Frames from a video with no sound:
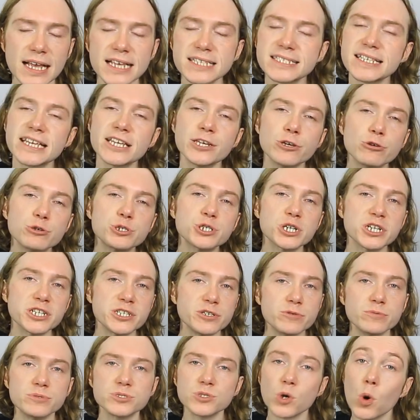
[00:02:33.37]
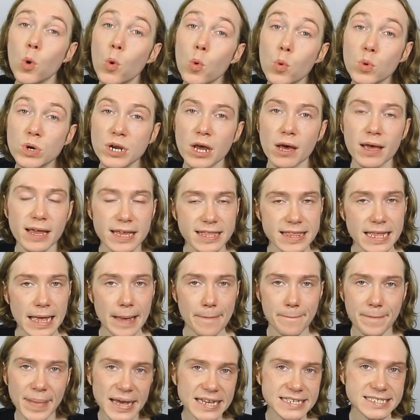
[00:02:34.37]
as they usually use alder in
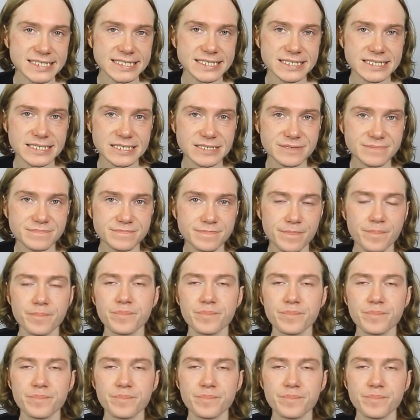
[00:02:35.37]
their basses.